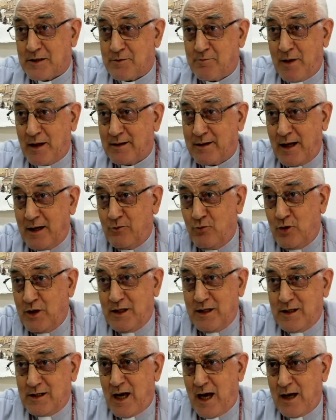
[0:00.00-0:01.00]
But then we
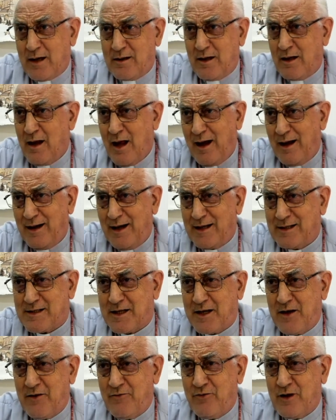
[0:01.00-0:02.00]
decided, let's
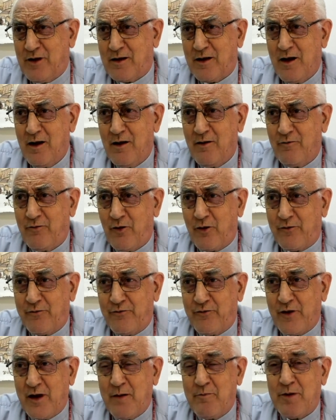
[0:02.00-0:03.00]
give it for
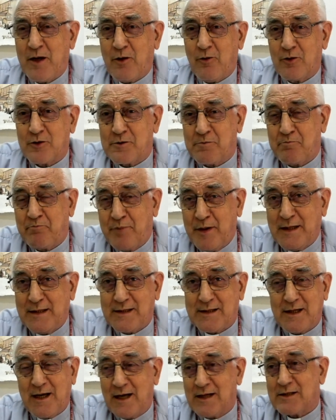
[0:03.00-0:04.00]
free because
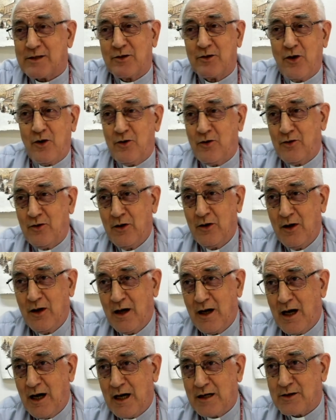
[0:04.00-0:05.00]
peace has no
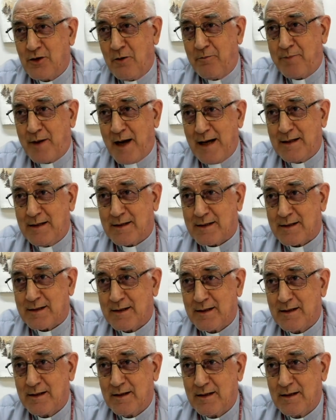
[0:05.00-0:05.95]
price.